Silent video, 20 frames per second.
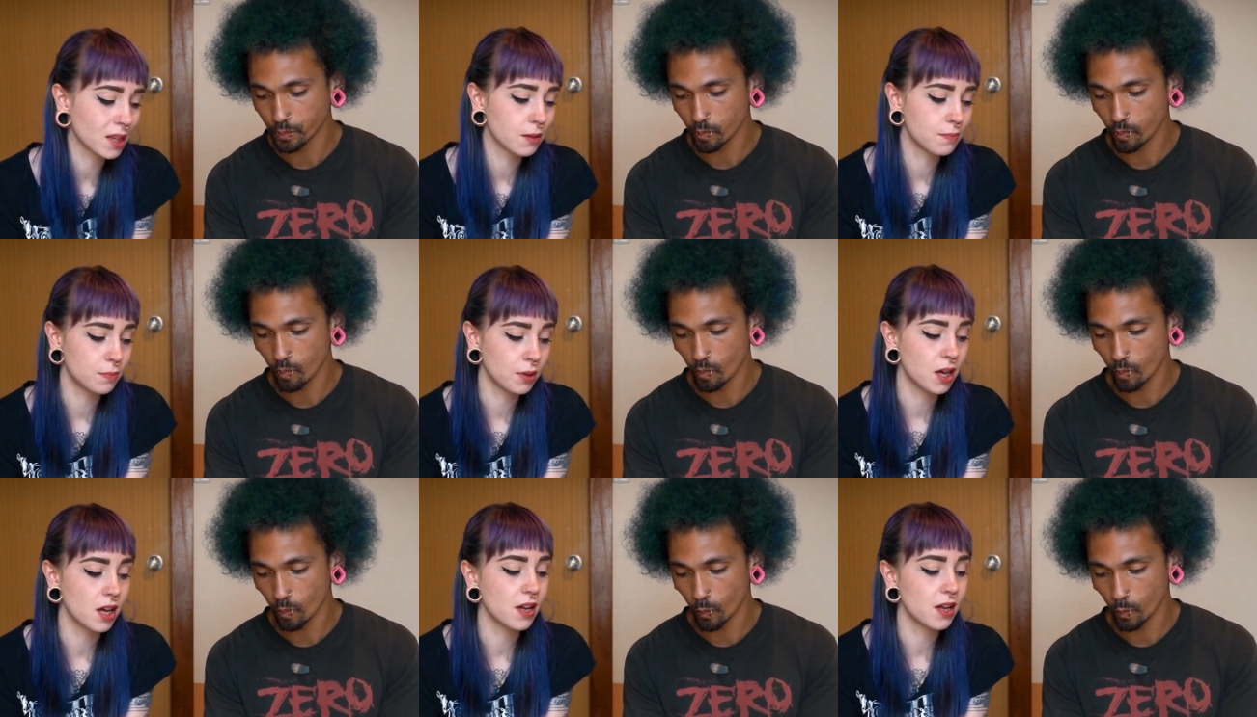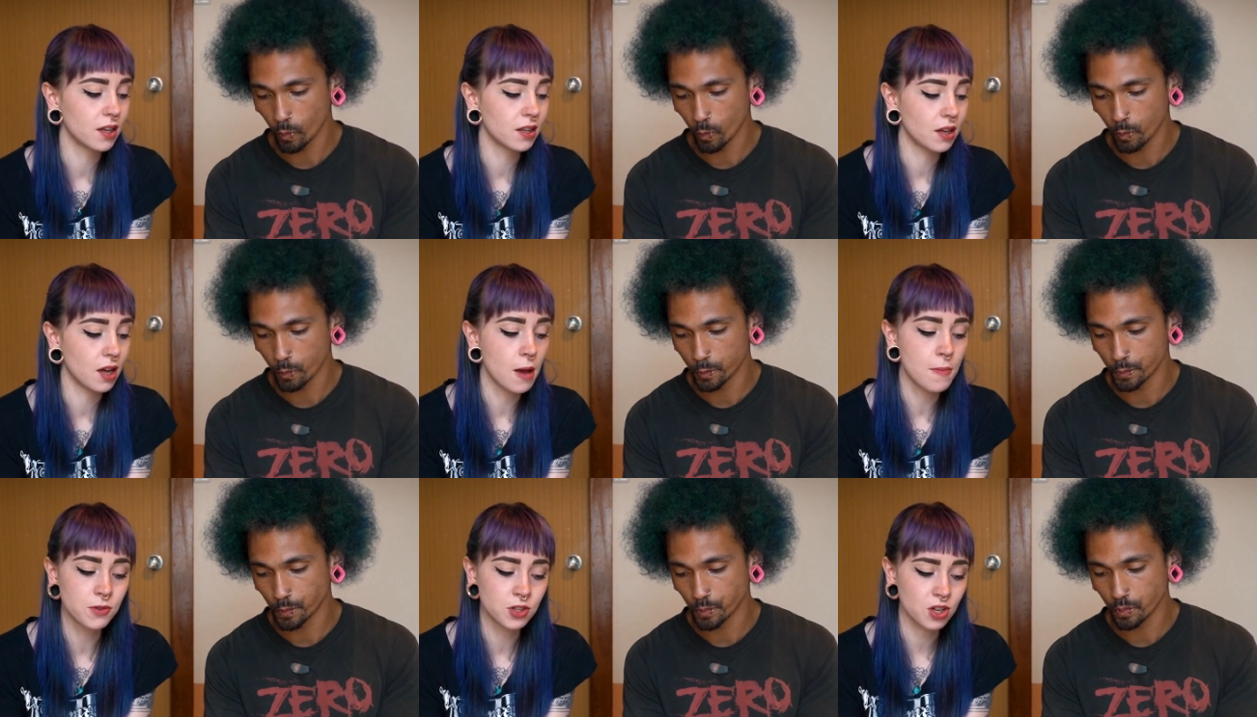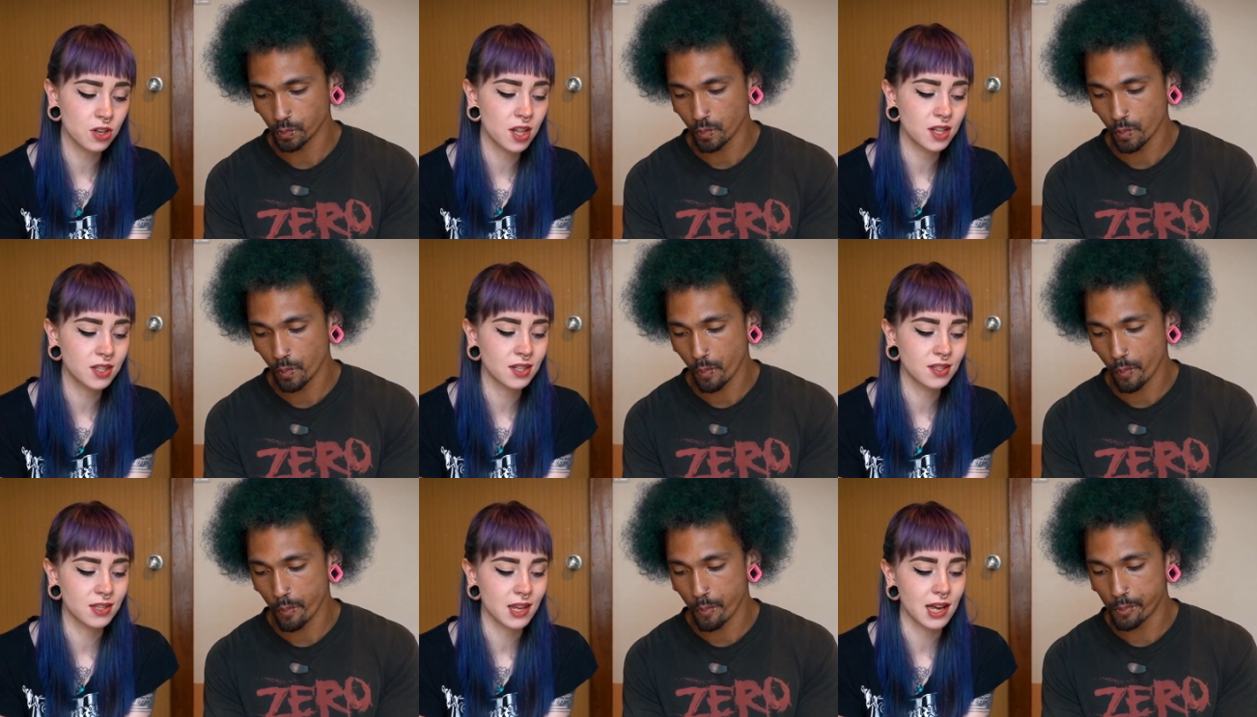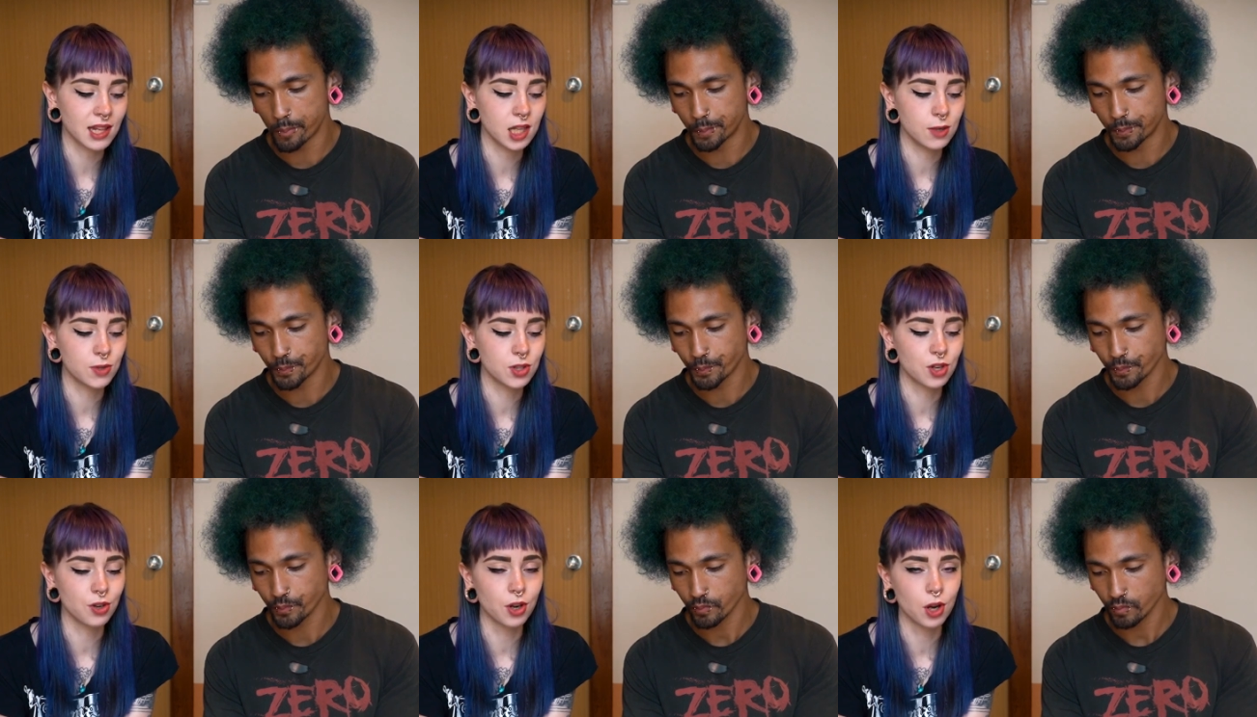Speaker 1: But I'm sure that's exactly
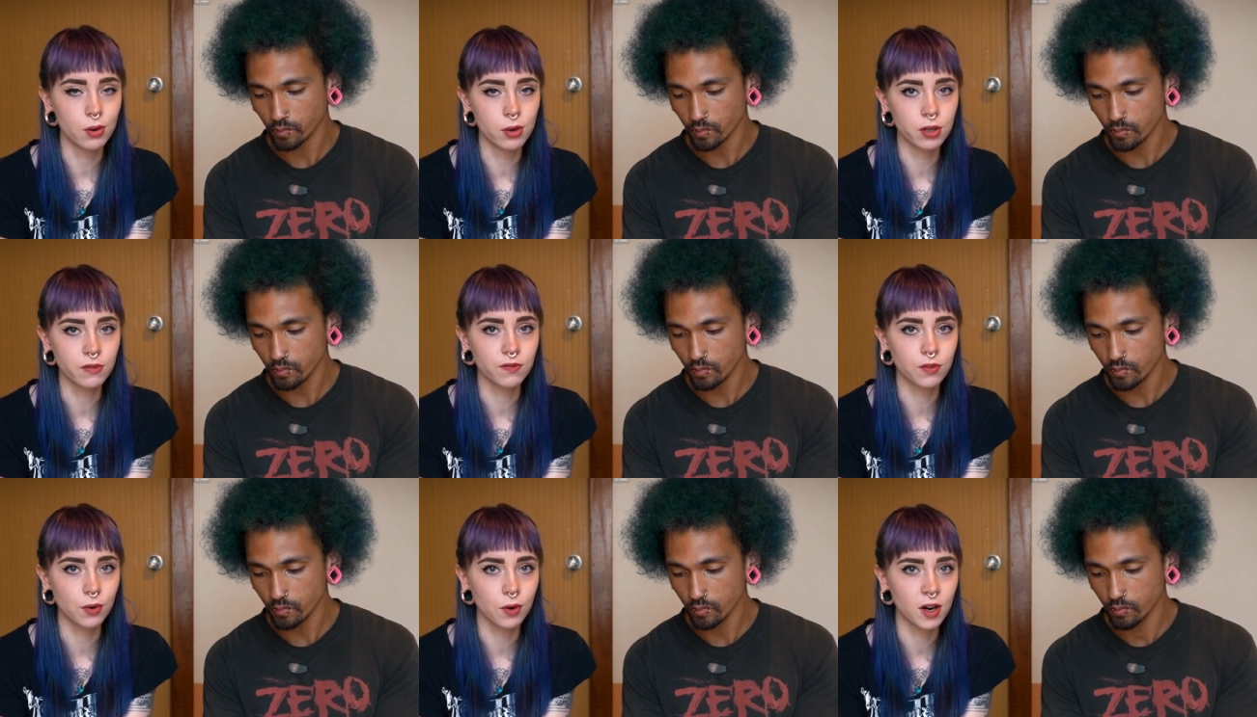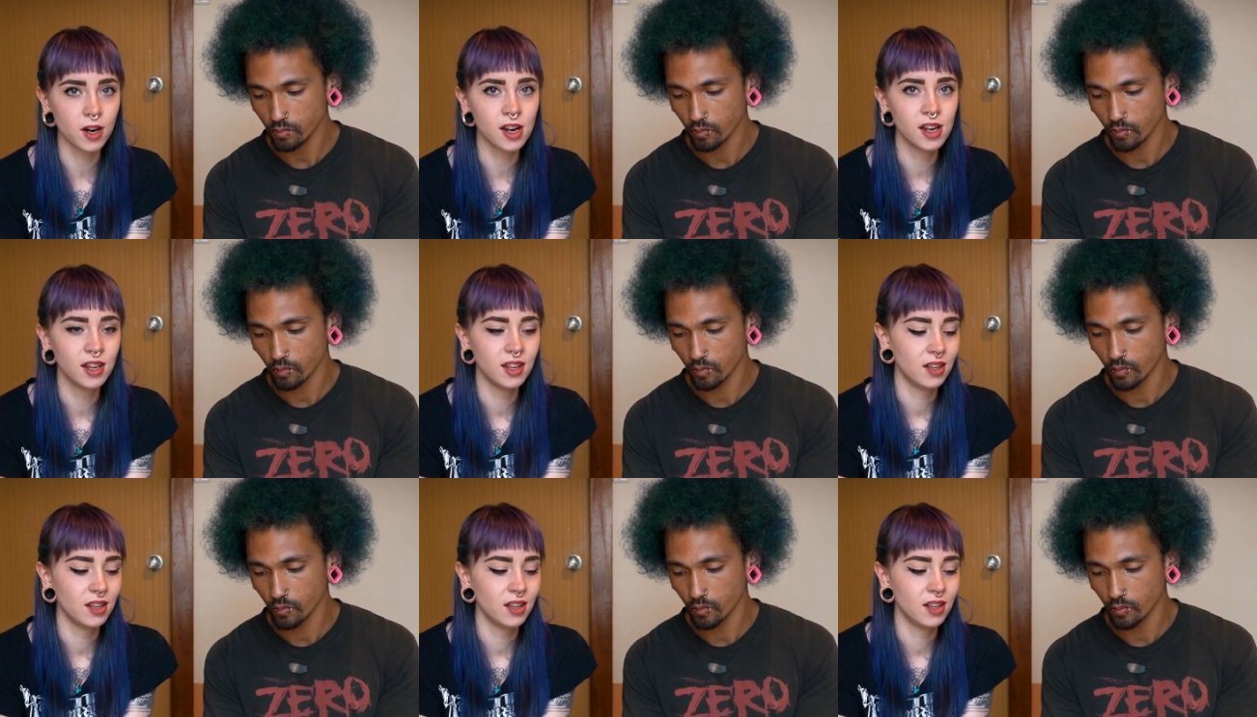what they're going for.